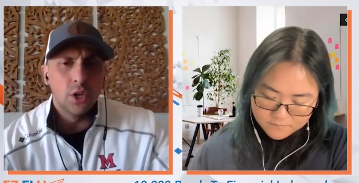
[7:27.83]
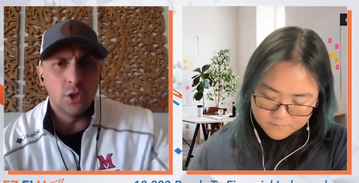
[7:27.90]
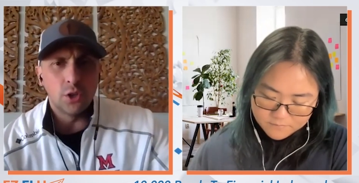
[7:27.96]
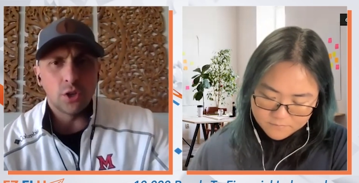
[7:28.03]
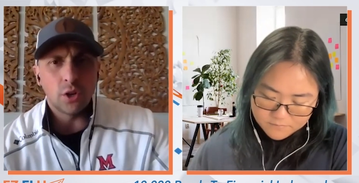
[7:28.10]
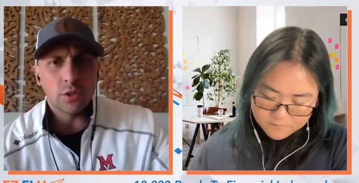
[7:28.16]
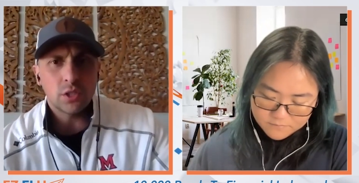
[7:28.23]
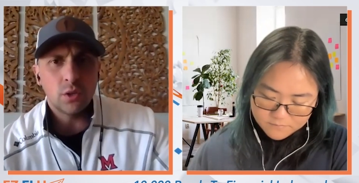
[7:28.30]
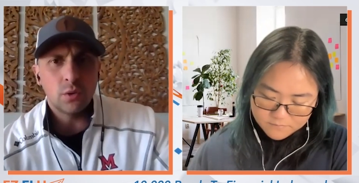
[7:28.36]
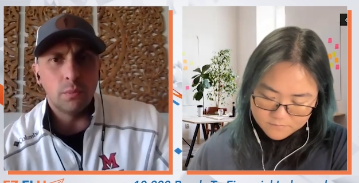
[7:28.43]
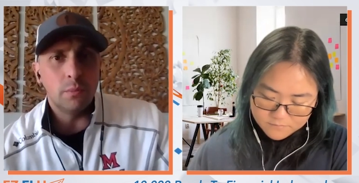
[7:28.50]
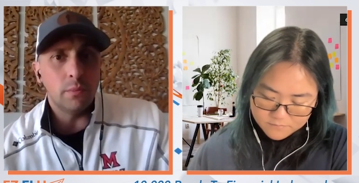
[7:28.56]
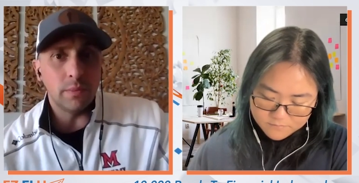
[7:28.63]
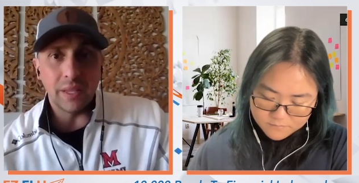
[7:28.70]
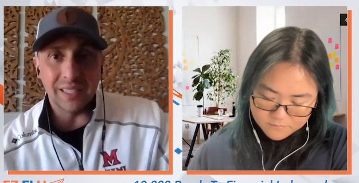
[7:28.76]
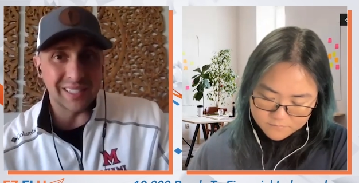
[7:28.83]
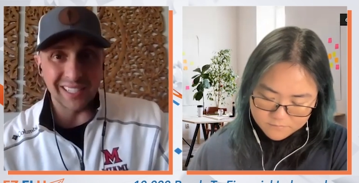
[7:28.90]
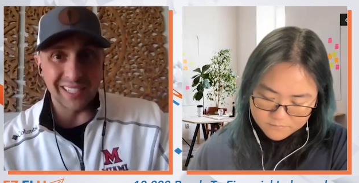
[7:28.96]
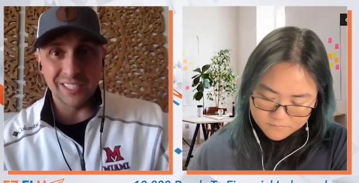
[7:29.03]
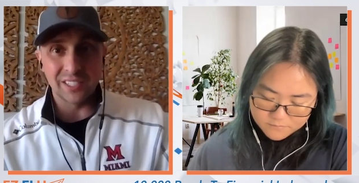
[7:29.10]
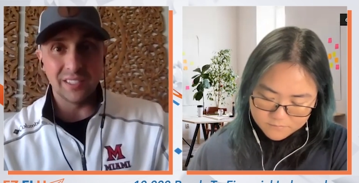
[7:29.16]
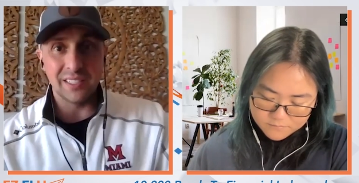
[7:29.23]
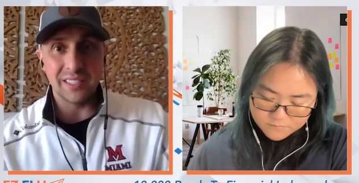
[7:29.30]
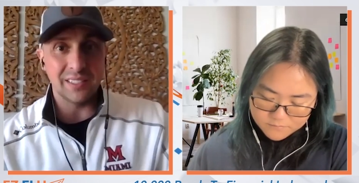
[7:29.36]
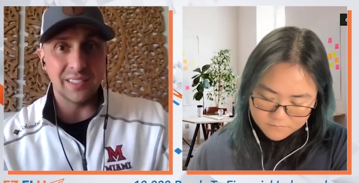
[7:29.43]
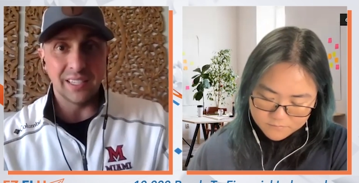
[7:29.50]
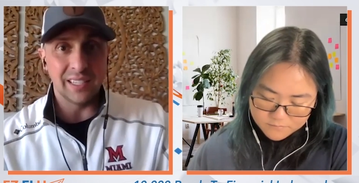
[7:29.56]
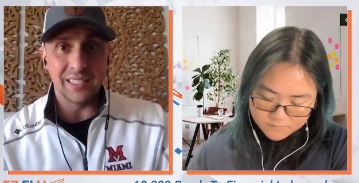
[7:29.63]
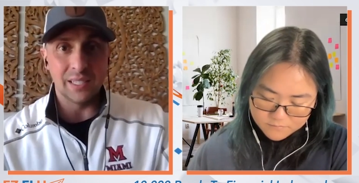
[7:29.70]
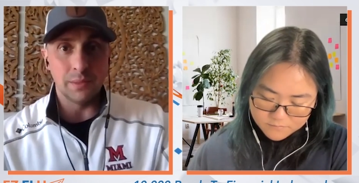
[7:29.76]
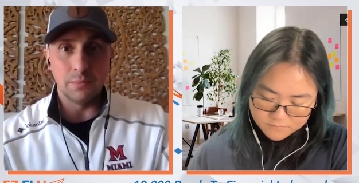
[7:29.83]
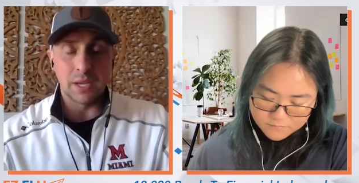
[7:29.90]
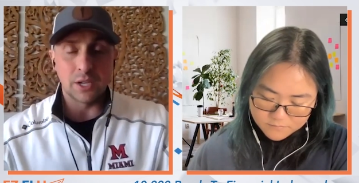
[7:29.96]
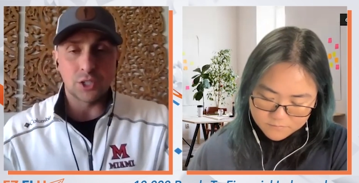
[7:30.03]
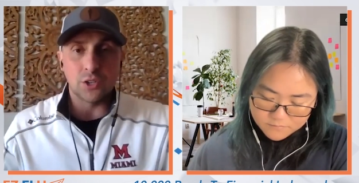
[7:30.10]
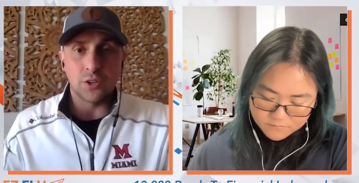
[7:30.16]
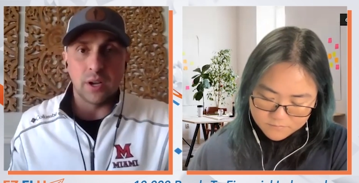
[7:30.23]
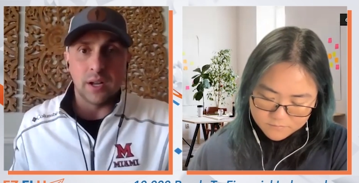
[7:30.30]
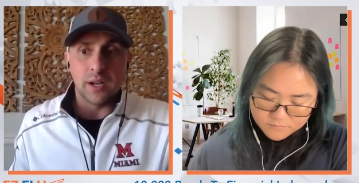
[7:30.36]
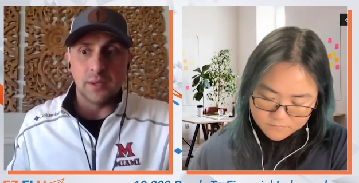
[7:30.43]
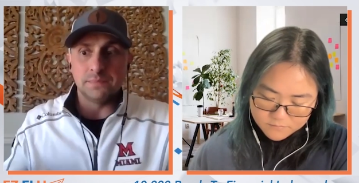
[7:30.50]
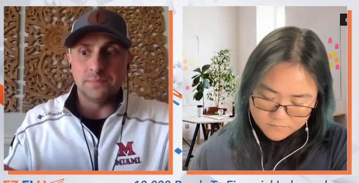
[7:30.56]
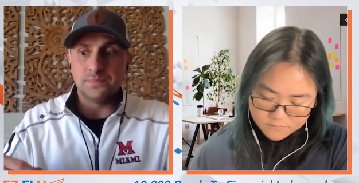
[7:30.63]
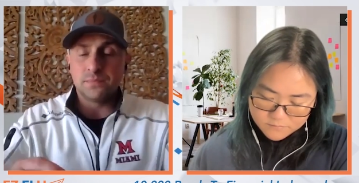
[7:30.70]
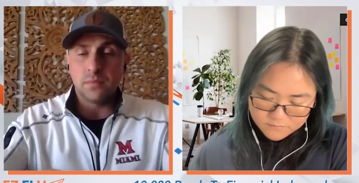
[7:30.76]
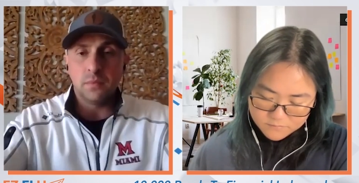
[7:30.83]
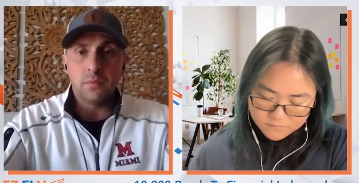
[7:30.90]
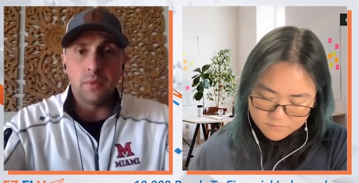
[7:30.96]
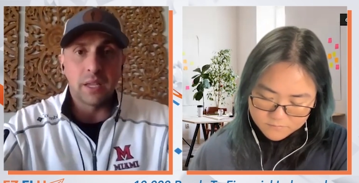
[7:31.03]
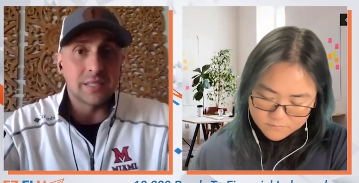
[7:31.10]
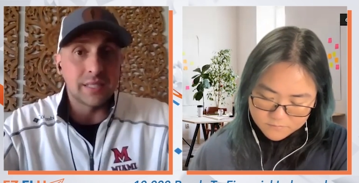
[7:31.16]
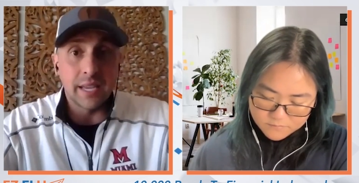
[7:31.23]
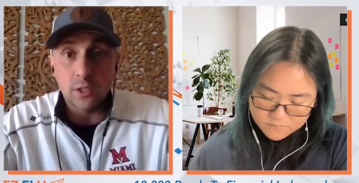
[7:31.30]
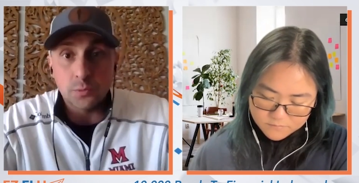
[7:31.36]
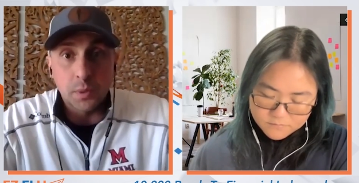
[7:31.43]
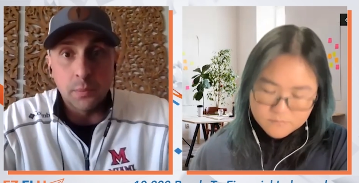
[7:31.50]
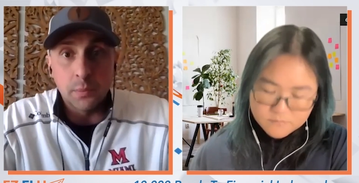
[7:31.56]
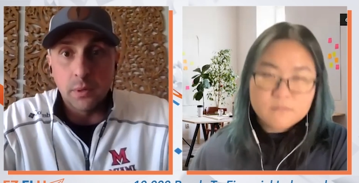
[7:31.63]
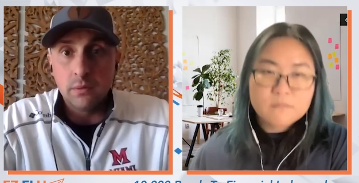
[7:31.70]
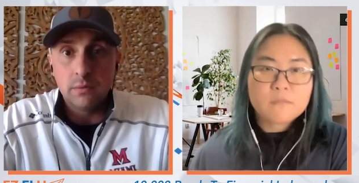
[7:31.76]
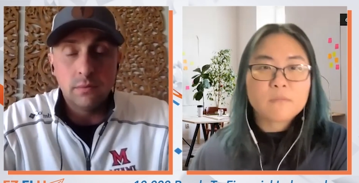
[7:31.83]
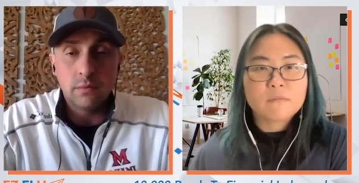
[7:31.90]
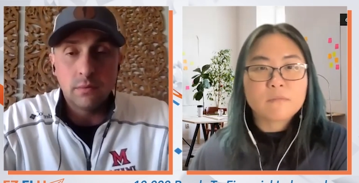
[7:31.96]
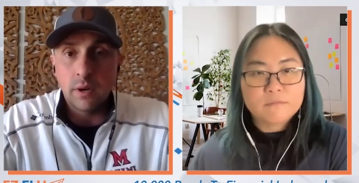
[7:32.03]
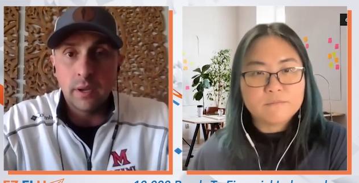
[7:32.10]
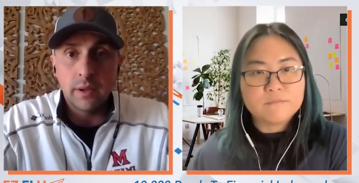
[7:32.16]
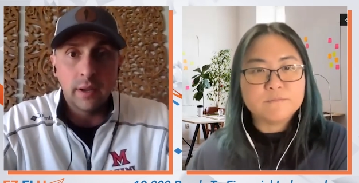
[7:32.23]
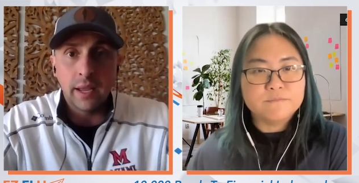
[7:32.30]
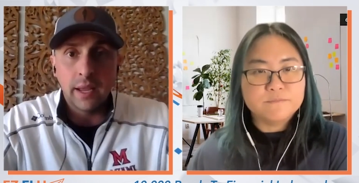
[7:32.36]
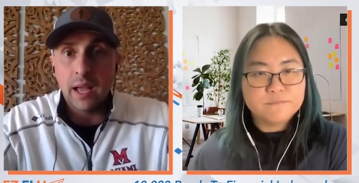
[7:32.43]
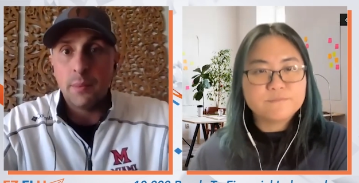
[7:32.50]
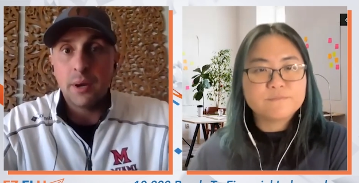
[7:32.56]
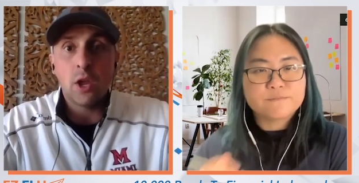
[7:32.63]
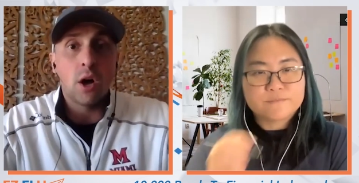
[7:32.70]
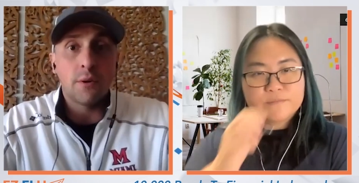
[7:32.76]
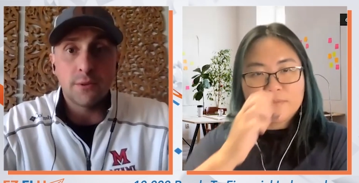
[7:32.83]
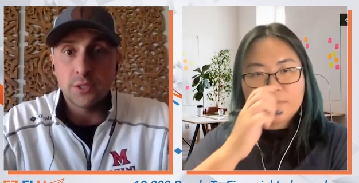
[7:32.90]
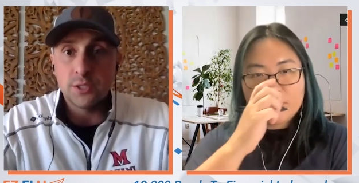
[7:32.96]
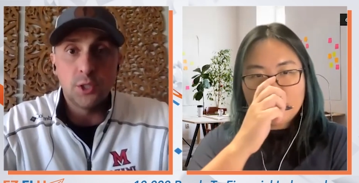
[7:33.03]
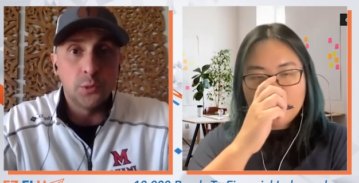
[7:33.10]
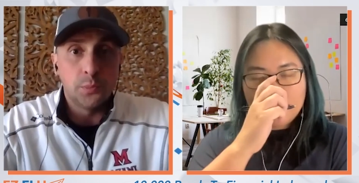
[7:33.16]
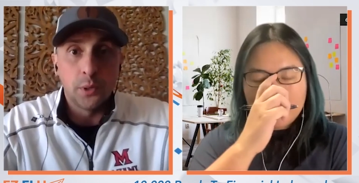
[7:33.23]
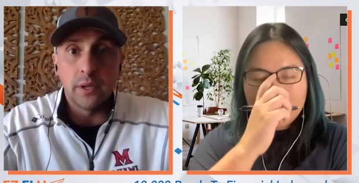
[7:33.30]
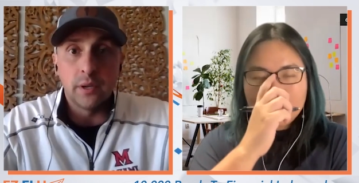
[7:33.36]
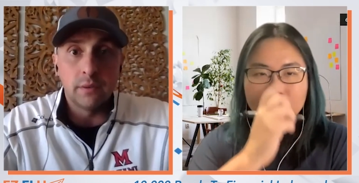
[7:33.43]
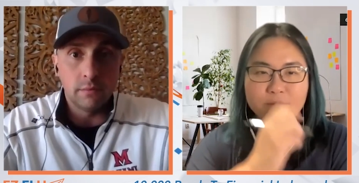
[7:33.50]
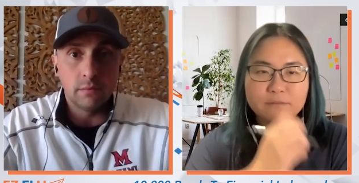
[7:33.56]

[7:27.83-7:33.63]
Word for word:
Speaker 1: You can also, it's easily easy measure, um, like salespeople, right? Mm-hmm. Hey, how many offers did you put in